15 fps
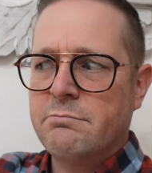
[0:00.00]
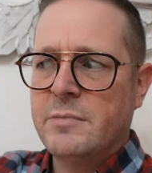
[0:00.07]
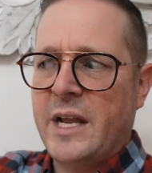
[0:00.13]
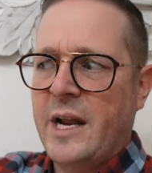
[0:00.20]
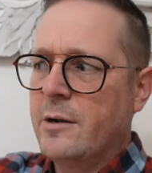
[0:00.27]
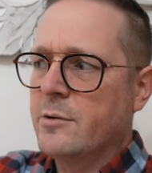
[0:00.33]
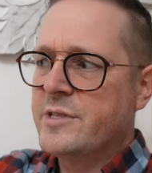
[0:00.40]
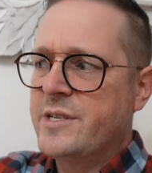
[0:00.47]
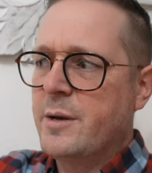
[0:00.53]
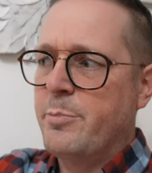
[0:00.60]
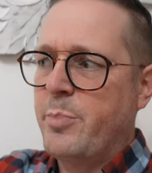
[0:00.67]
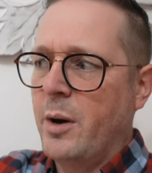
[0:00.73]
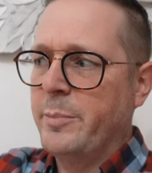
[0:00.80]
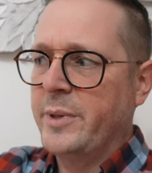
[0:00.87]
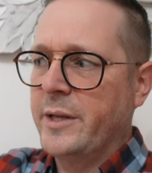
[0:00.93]
and I don't see a
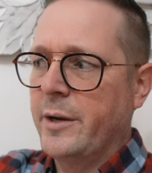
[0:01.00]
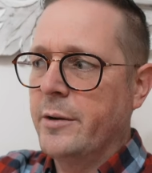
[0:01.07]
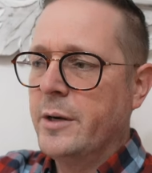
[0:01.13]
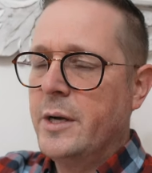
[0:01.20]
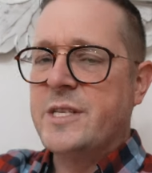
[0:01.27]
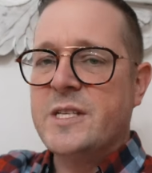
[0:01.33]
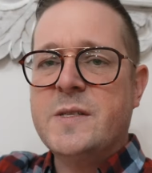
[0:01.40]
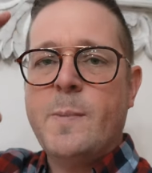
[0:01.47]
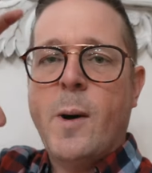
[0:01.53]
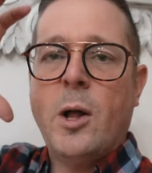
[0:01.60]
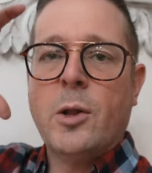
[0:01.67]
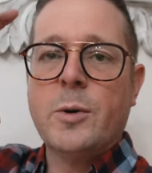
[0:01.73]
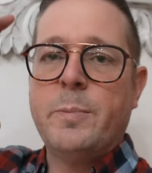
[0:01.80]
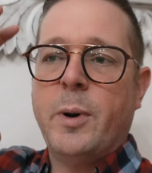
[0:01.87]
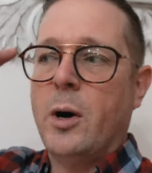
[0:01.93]
pump in there. It's a
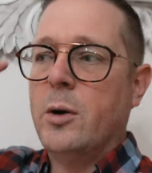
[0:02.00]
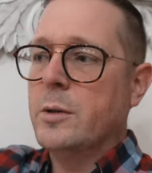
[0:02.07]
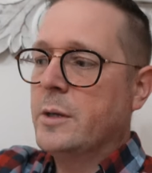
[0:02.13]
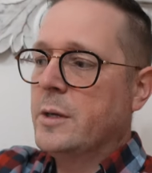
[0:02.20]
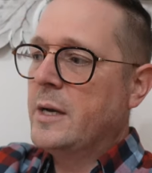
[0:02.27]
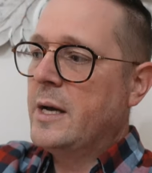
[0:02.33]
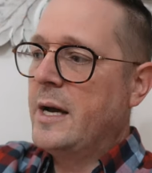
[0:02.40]
smaller ball.